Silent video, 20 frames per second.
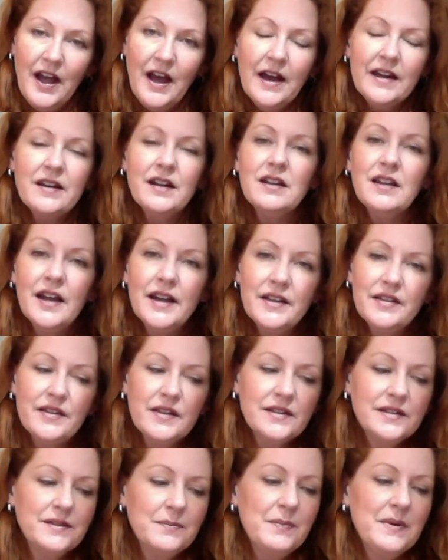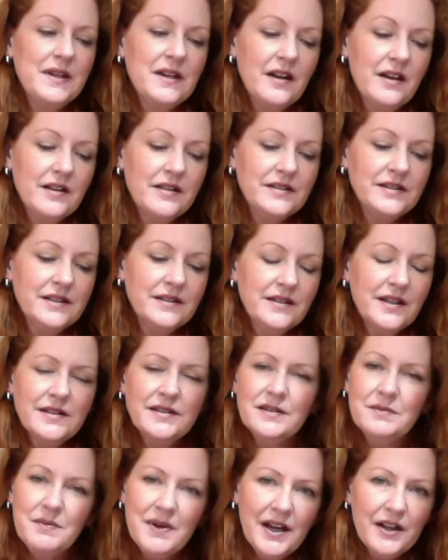And I like this because it
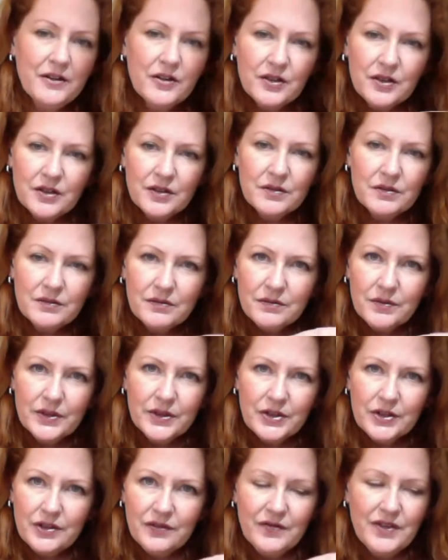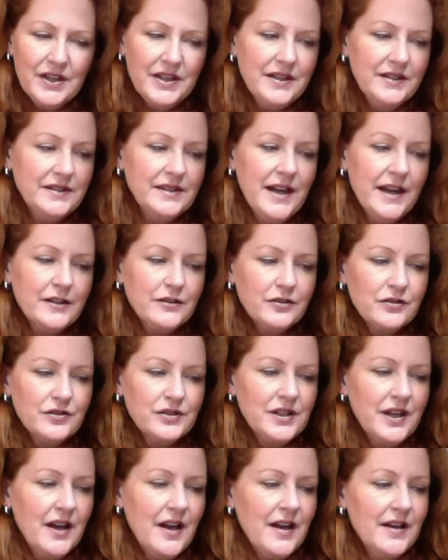doesn't matter which of these
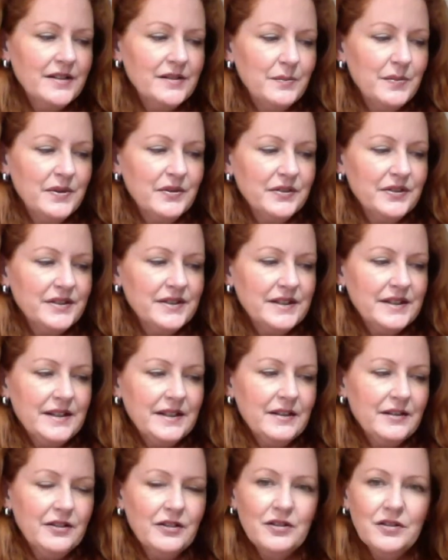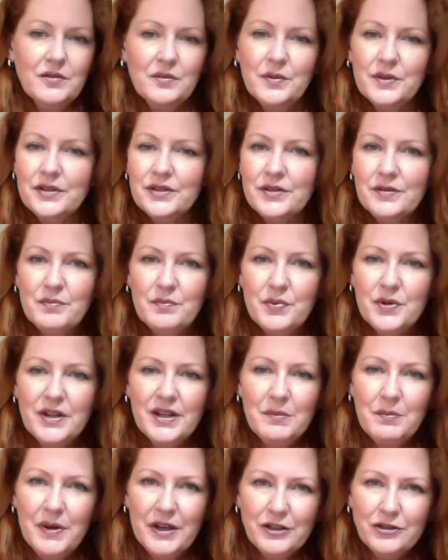exercise, build a skill, which
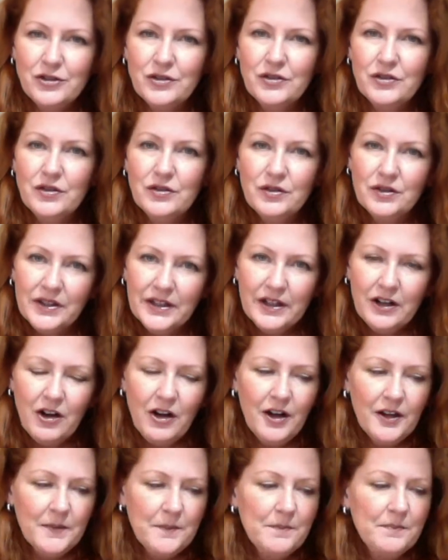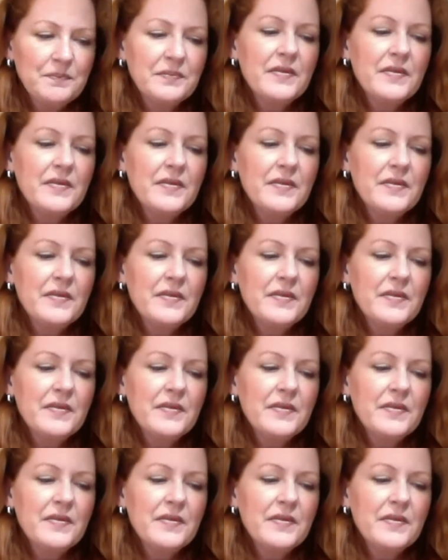pretty picture you click on,